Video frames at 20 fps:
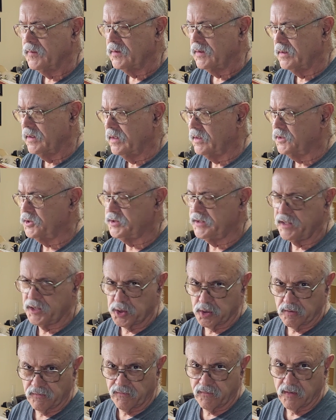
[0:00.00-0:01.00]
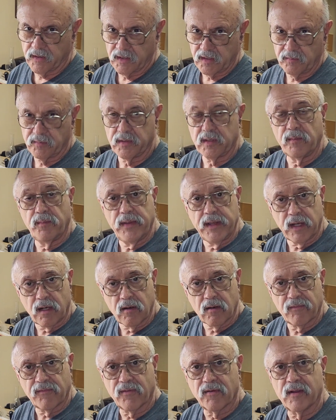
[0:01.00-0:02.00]
not a stitcher friend, but a
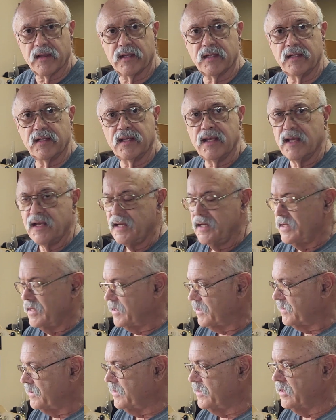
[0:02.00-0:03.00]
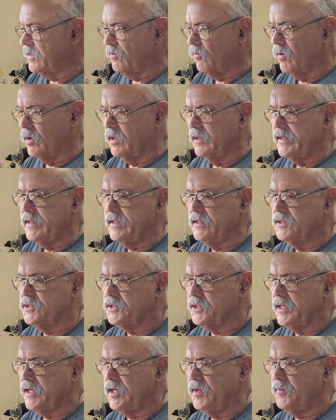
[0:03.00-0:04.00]
picker friend, that while he'd
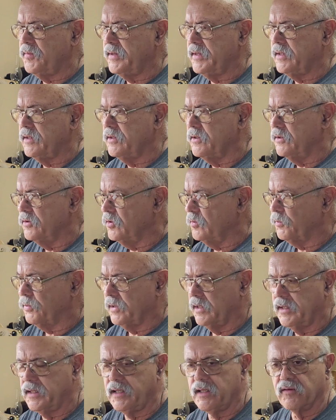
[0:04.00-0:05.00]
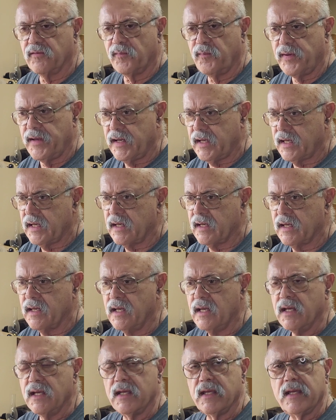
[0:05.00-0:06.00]
seen me do plenty of picking,
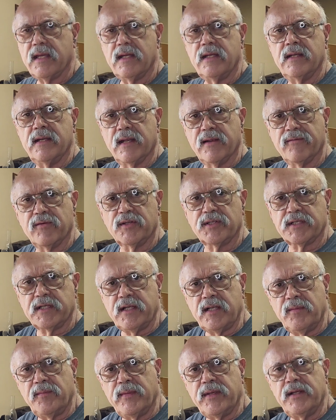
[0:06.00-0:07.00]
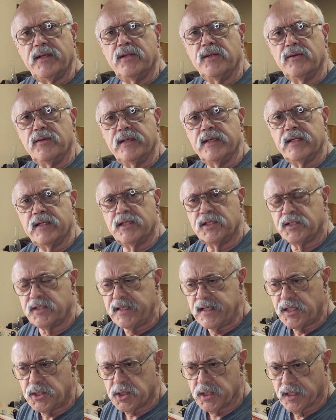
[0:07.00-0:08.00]
he'd never seen me do any
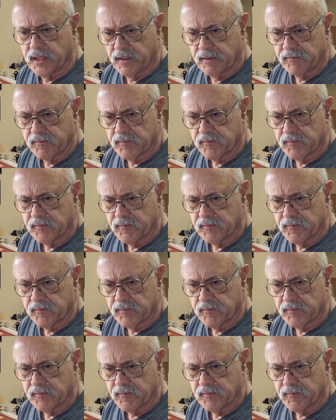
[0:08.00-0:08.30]
stitching.